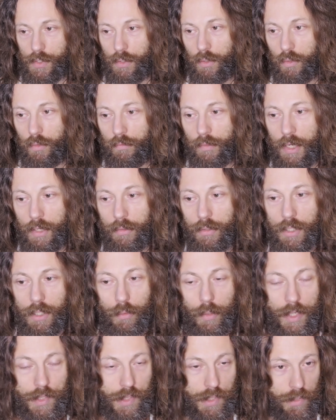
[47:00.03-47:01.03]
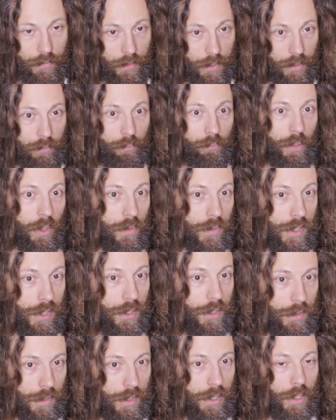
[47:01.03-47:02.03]
own very aggressive and
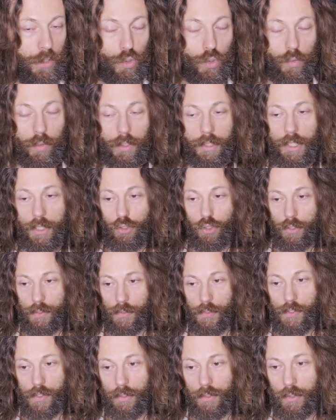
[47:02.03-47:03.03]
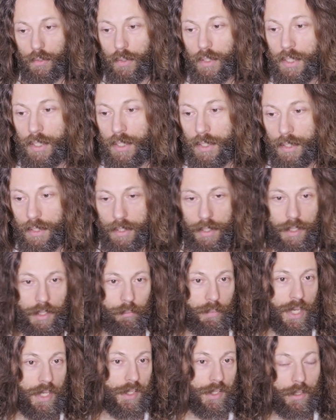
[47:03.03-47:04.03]
imposing sexual nature. So he
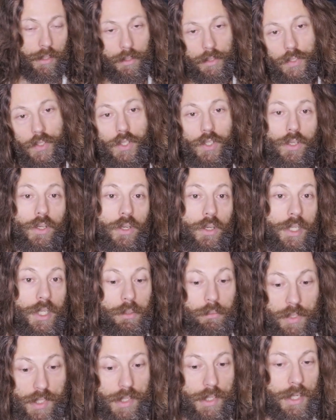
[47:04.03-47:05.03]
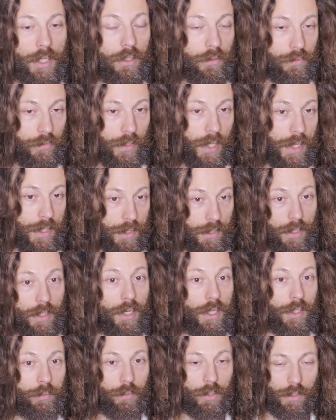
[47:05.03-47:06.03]
basically saw himself as the
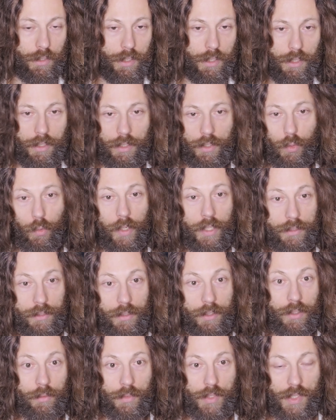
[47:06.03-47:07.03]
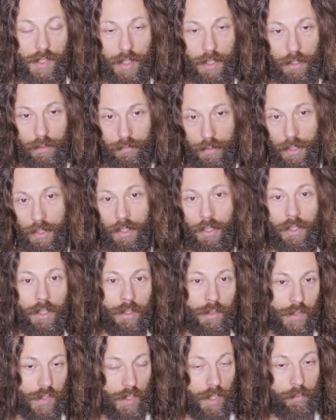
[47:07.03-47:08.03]
animal. He equated himself
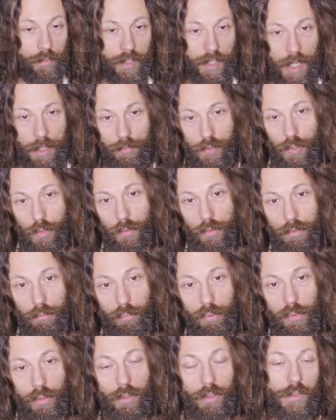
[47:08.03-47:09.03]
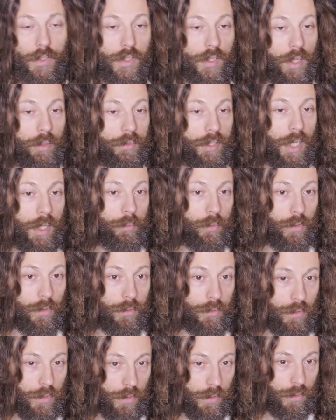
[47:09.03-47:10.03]
sometimes to the bull,
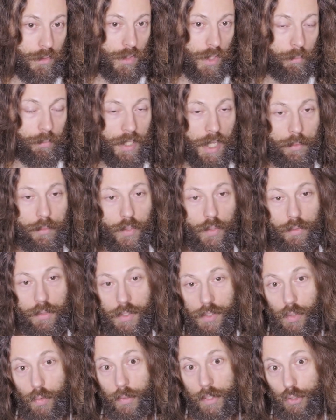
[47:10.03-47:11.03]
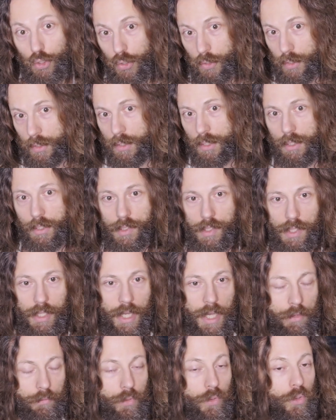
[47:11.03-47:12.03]
sometimes to this creature that is
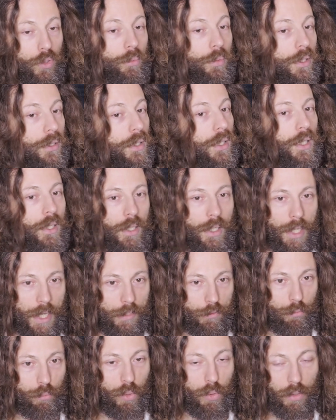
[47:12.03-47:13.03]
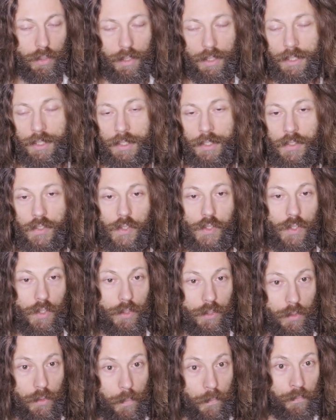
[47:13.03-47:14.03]
half human, half bull.
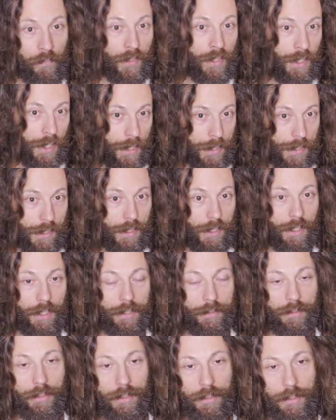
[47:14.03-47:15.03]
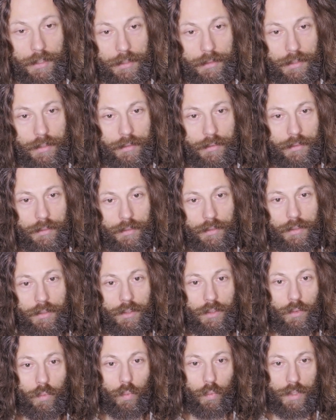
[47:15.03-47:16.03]
So it's the idea
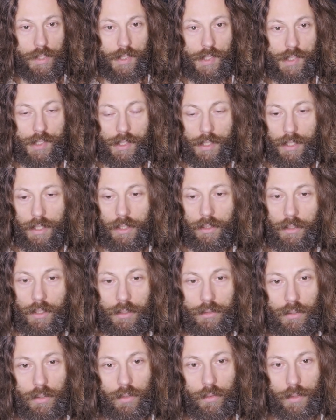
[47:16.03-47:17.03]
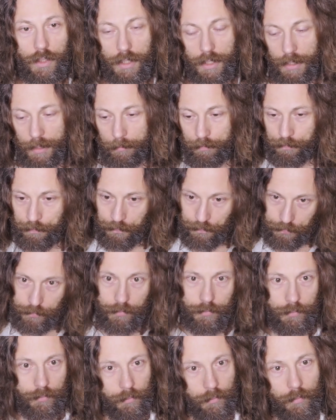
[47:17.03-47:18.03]
that we see not only
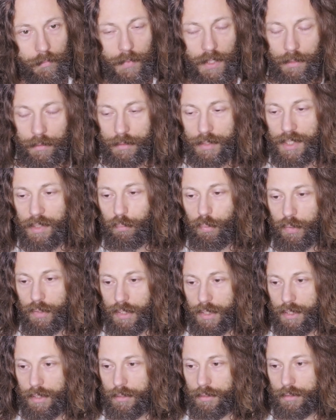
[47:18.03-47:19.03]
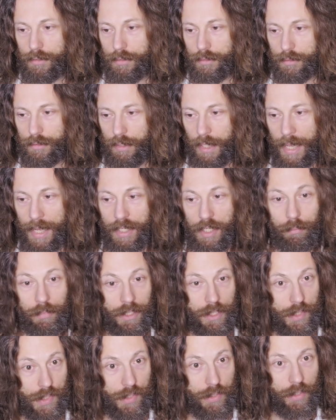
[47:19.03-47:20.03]
deeply
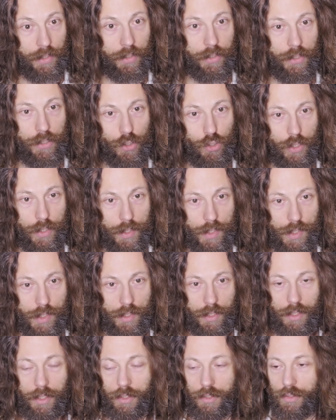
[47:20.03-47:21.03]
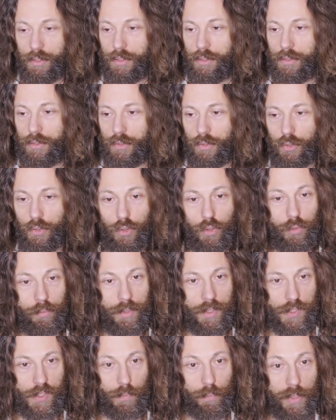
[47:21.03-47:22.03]
animalistic urges in
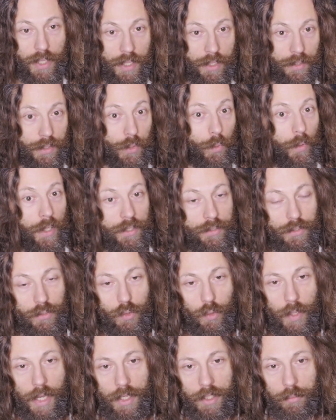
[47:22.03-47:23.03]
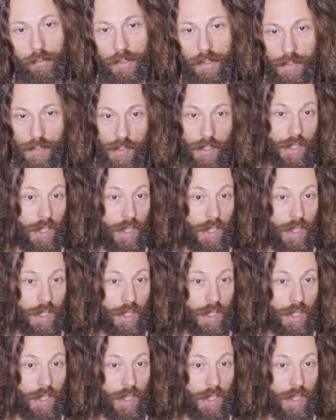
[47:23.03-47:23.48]
humans being equated to animals,